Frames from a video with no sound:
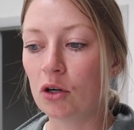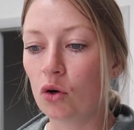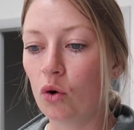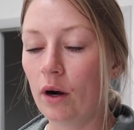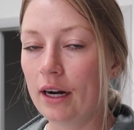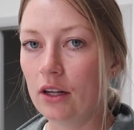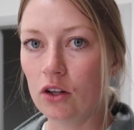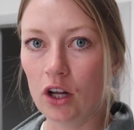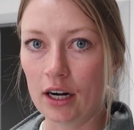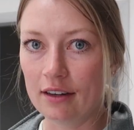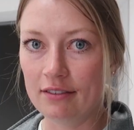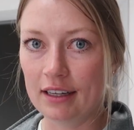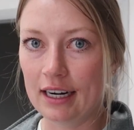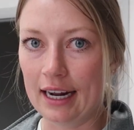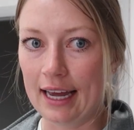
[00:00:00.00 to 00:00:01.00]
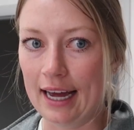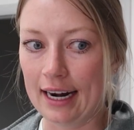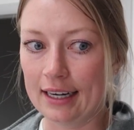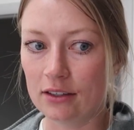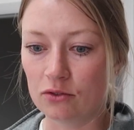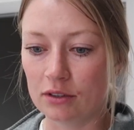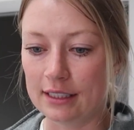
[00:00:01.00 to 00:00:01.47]
quite a lot of it I
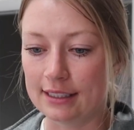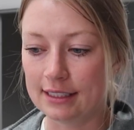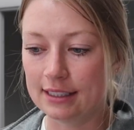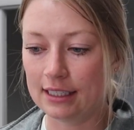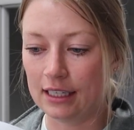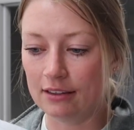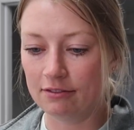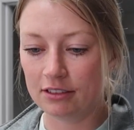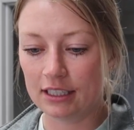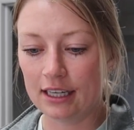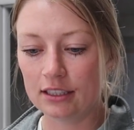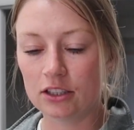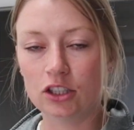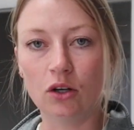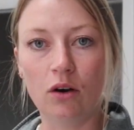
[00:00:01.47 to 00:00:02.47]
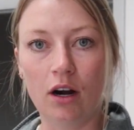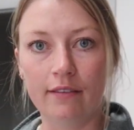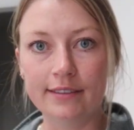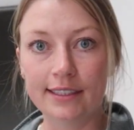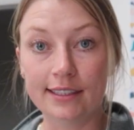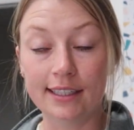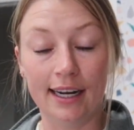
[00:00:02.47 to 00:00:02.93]
hadn't received yet, so
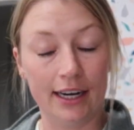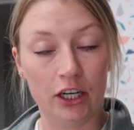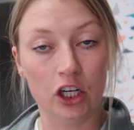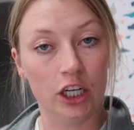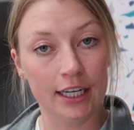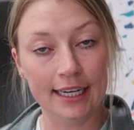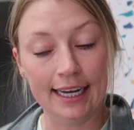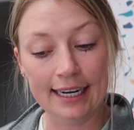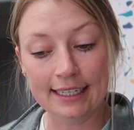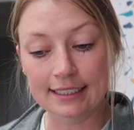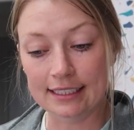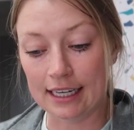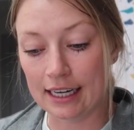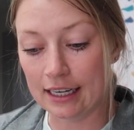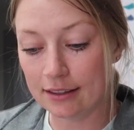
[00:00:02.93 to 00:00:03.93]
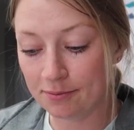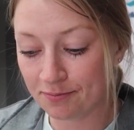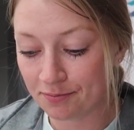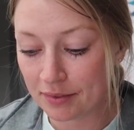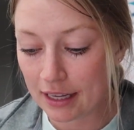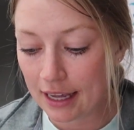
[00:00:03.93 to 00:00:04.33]
obviously I couldn't get it done.